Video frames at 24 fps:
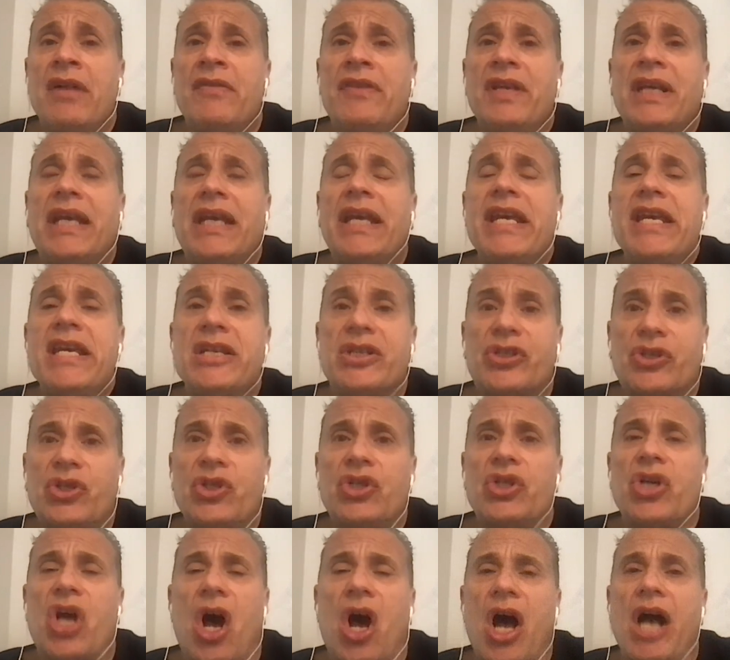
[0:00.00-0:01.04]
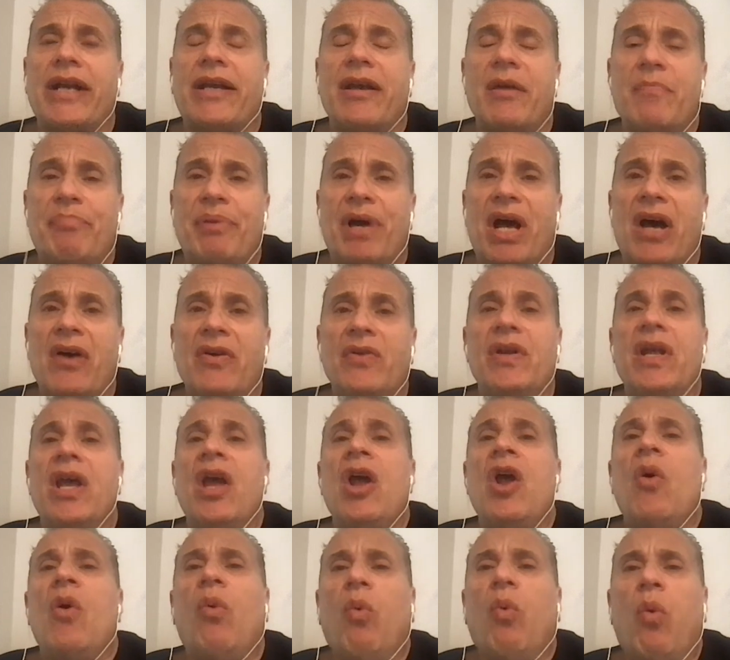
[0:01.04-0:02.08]
the key is to talk about
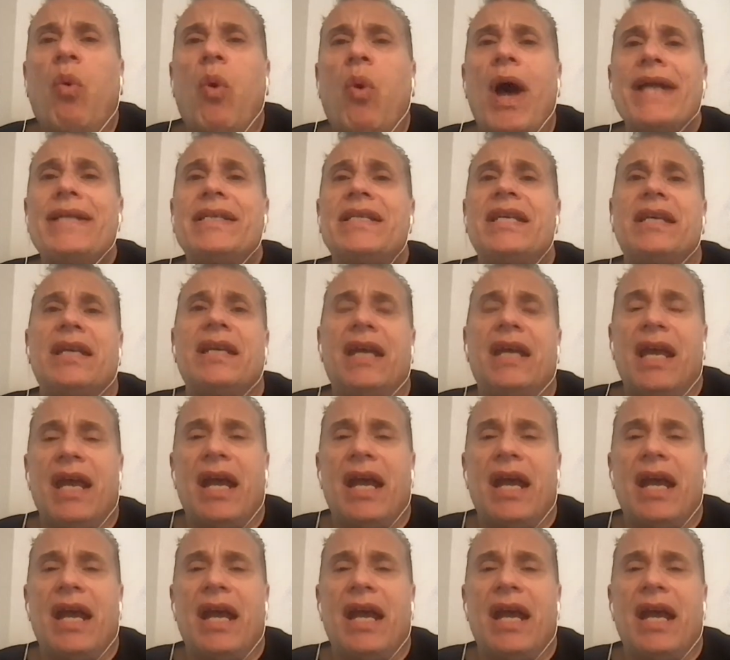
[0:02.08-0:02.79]
what